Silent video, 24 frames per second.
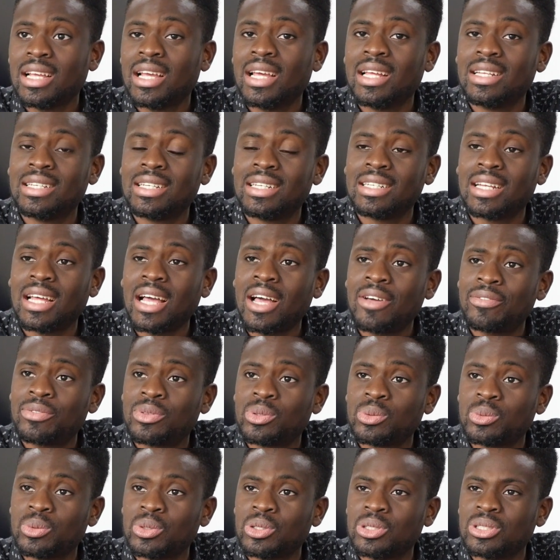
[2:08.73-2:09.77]
And then
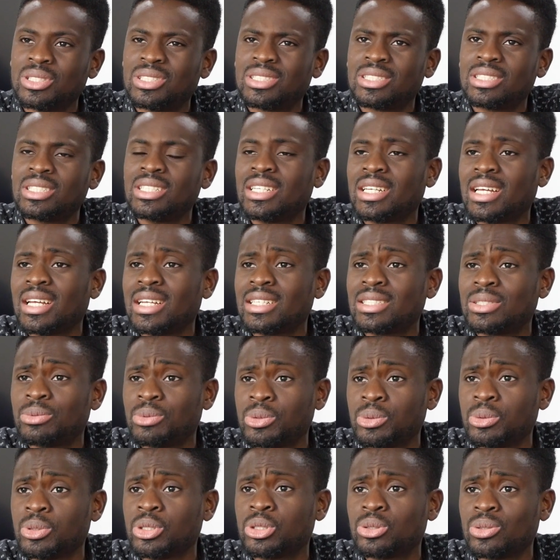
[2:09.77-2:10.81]
afterwards, seeing as
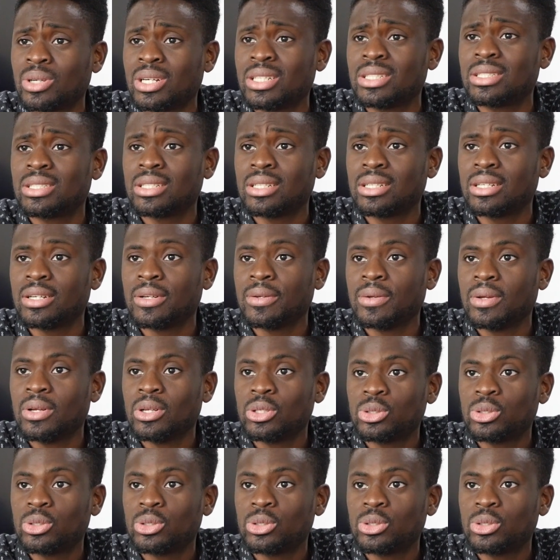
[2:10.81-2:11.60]
we were trying to